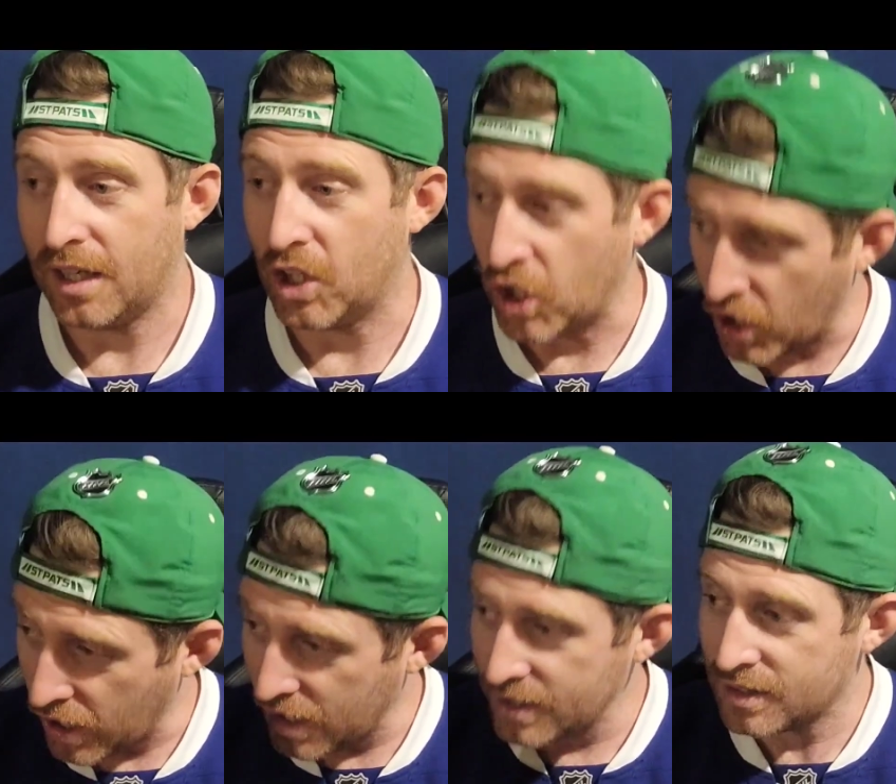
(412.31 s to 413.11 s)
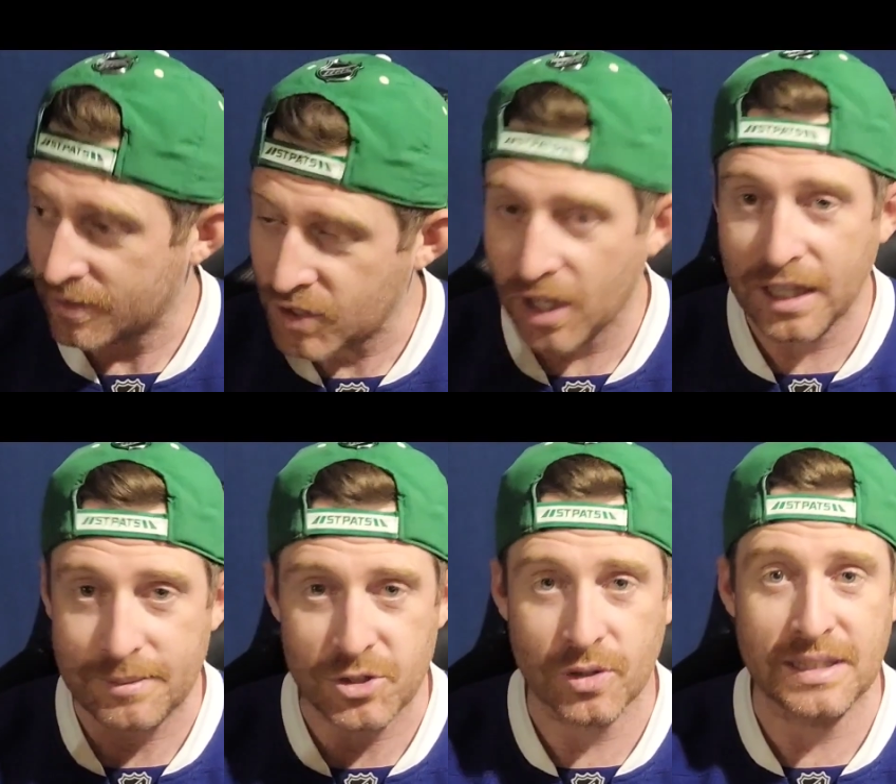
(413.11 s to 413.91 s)
a lot of
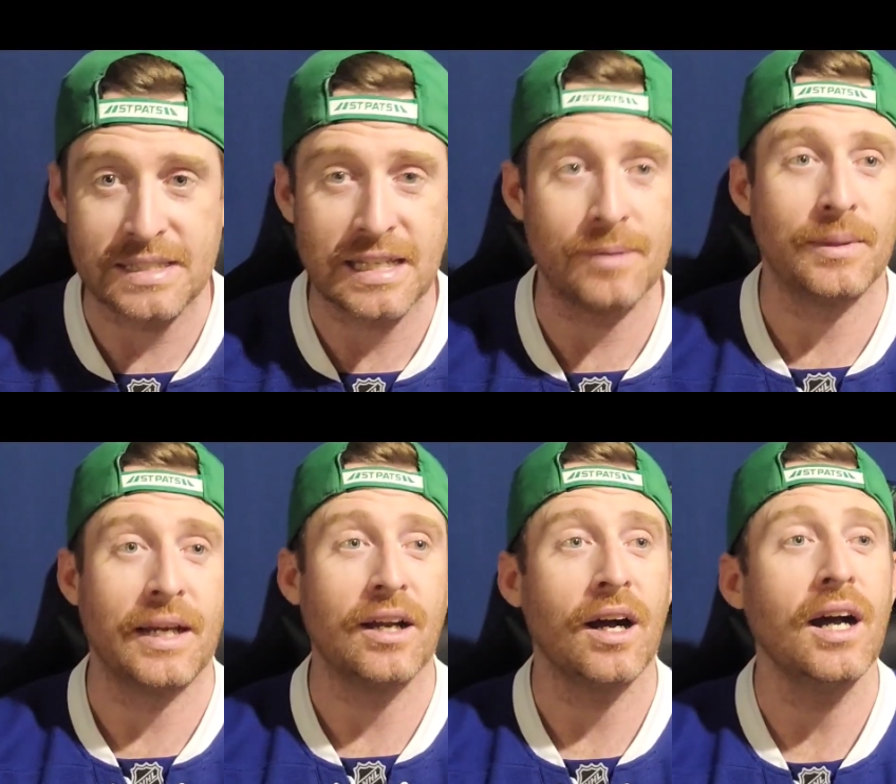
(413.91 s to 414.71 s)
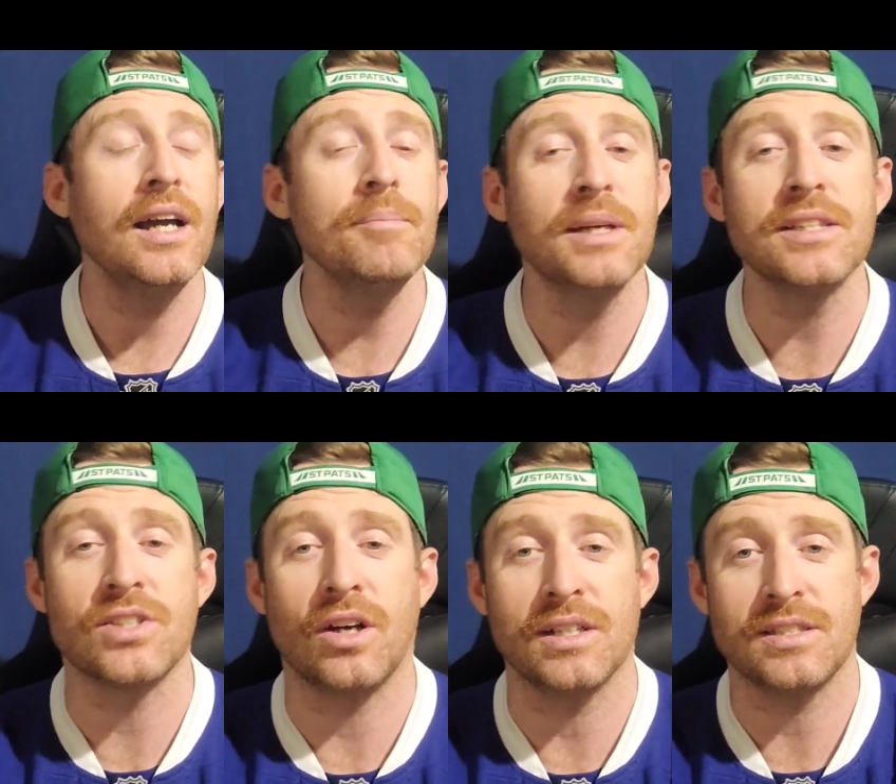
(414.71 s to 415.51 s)
times during this game, like, I miss
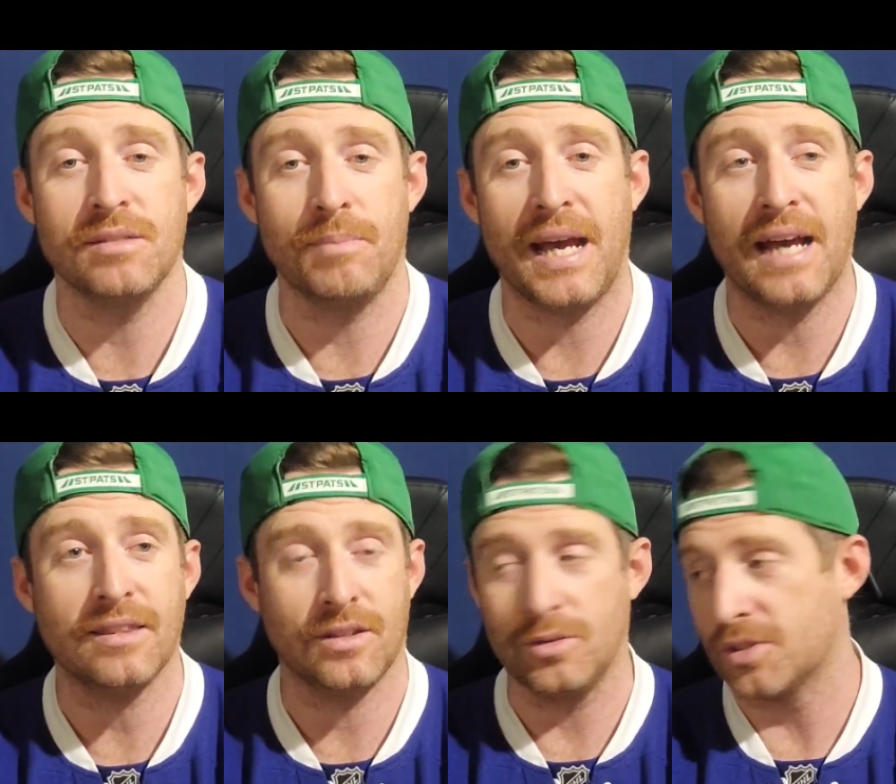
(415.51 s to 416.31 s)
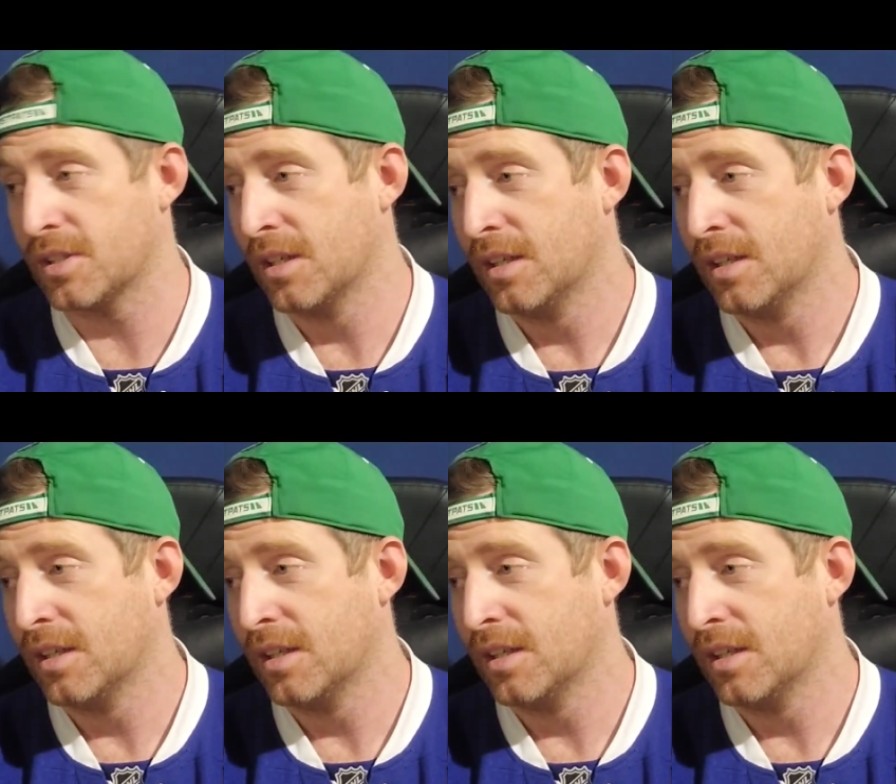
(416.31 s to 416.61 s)
Auston Matthews